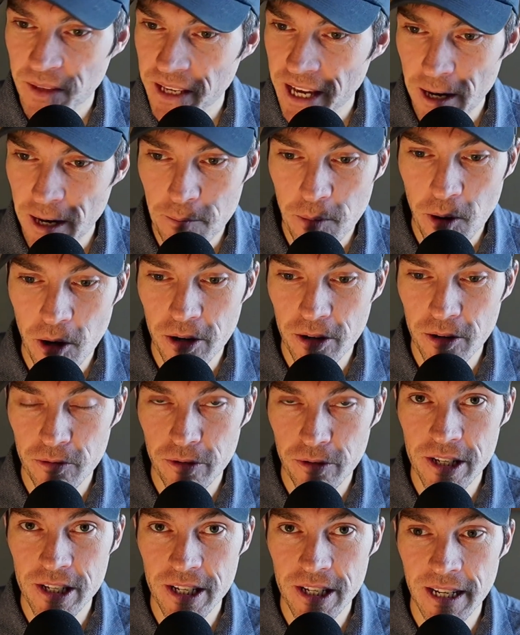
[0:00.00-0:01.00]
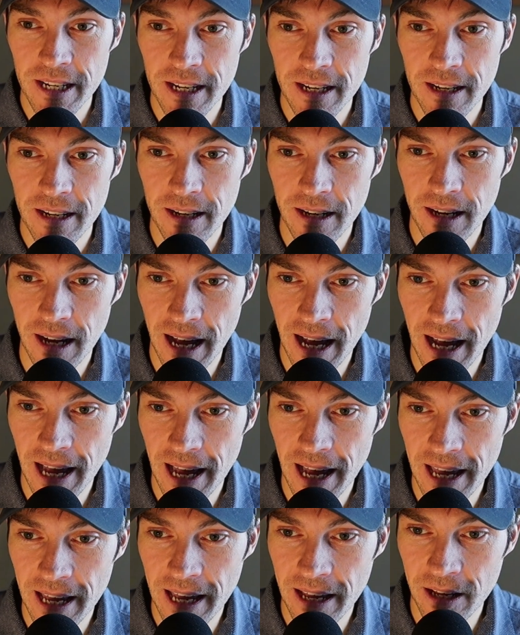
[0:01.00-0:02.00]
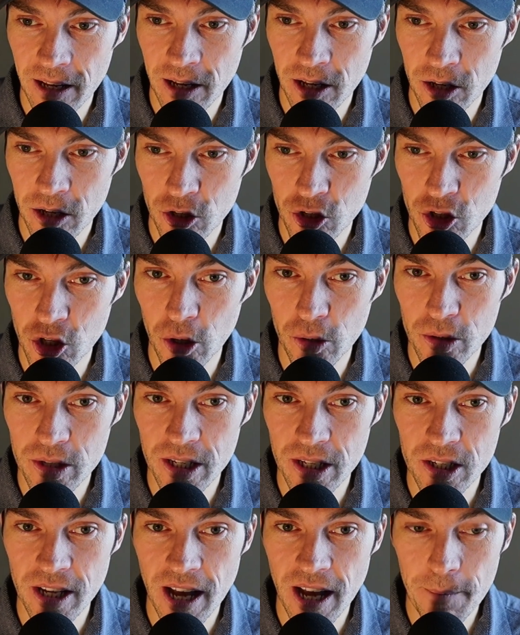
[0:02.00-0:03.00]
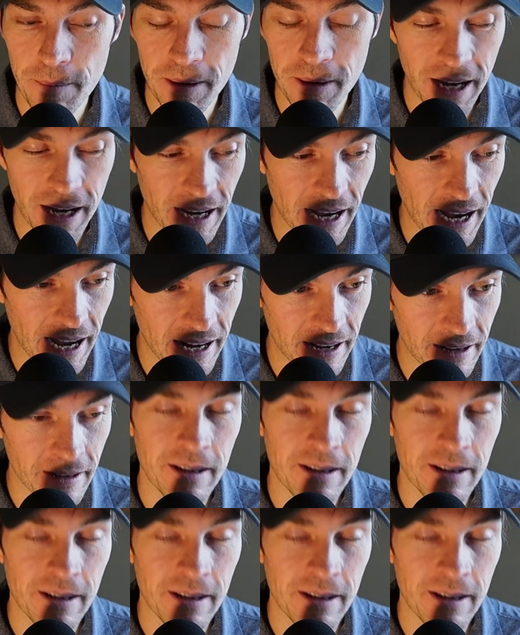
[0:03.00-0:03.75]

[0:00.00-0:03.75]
kind of part of the reason I chose this topic. I got a